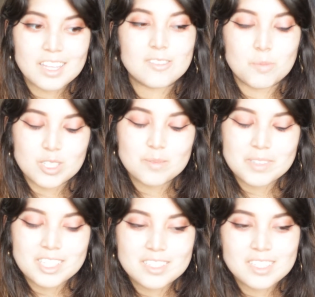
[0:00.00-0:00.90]
thanks Burt's
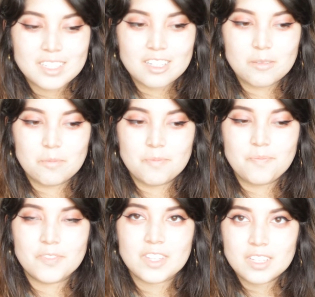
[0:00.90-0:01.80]
Bees.
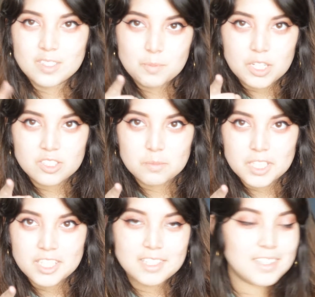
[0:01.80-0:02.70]
Sponsor
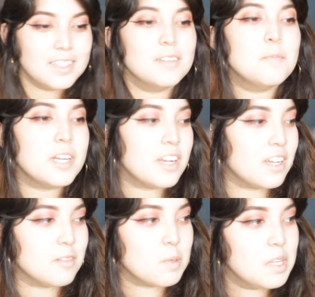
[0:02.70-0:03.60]
me. But
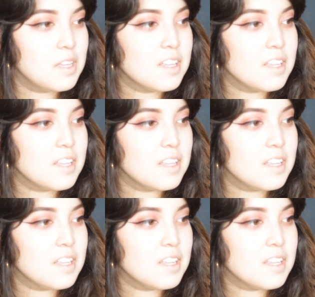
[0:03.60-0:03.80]
um,